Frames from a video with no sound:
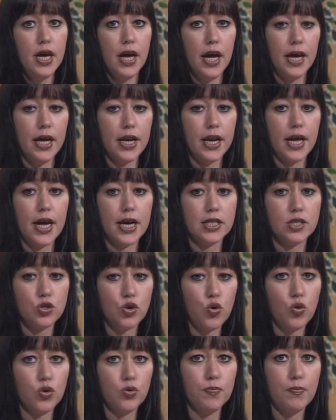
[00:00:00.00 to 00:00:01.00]
and had
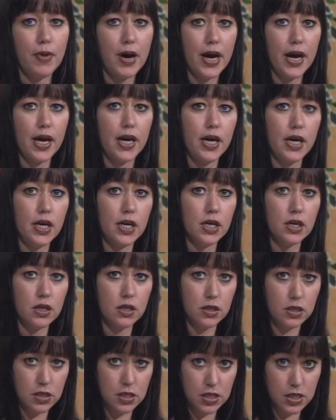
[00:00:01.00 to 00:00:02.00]
told my
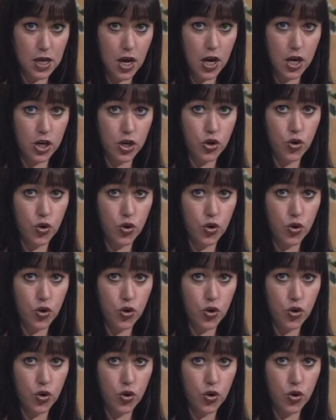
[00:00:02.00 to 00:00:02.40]
son,